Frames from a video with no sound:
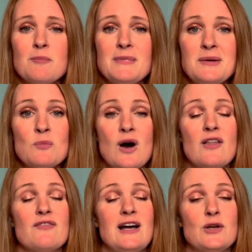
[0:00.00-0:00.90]
Meanwhile,
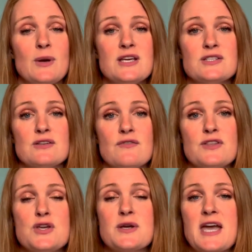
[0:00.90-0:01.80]
the valuation of
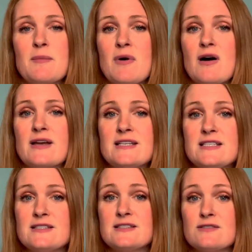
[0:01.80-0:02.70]
the UK market
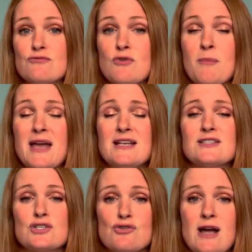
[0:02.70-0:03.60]

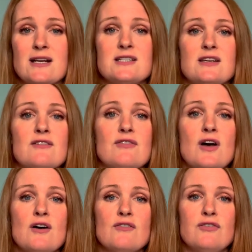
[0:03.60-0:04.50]
remains attractive,
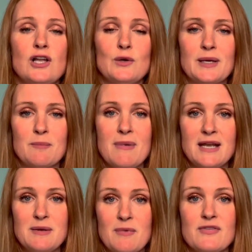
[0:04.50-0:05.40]
following
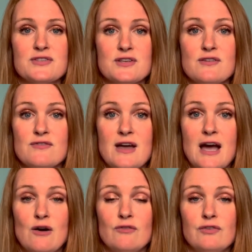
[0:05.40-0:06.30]
many months of
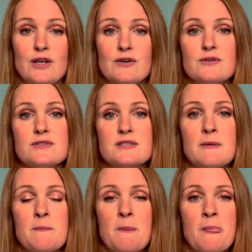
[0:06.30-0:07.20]
outflows.
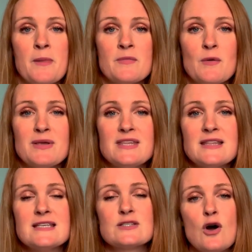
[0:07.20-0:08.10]
And we
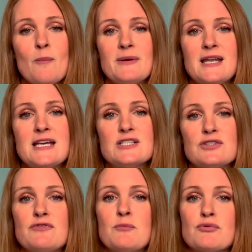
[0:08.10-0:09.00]
think this combination
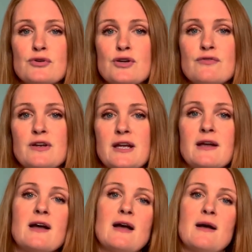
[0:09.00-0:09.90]
of
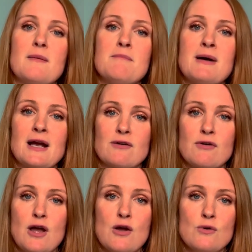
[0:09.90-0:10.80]
improving
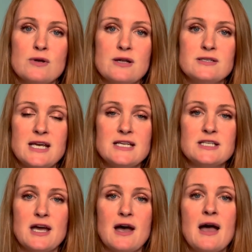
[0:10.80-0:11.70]
macro
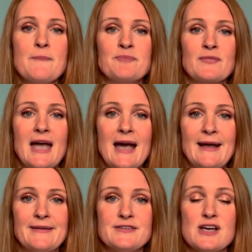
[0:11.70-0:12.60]
data
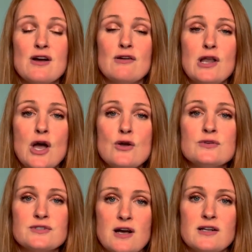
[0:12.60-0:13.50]
and a low
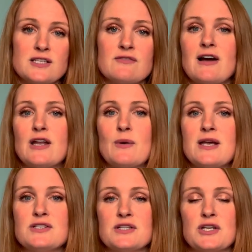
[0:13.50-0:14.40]
starting
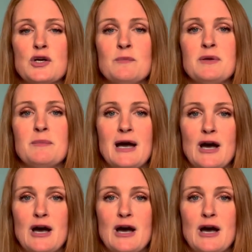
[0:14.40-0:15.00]
valuation can be